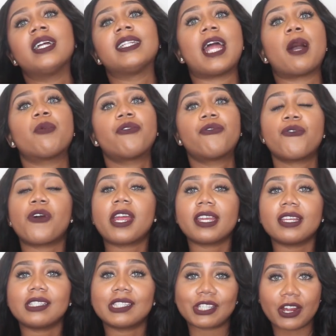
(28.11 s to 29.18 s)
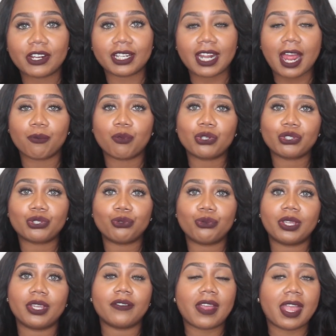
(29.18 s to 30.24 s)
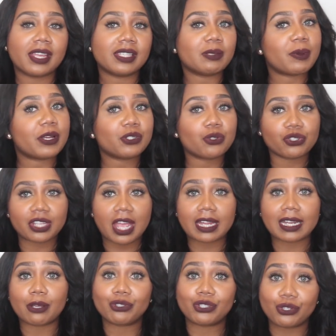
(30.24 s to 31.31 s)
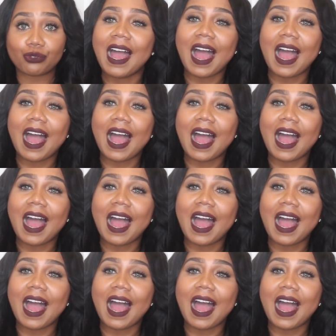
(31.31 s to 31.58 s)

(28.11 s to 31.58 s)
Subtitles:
Now, before I get started, I want to give a special shout out to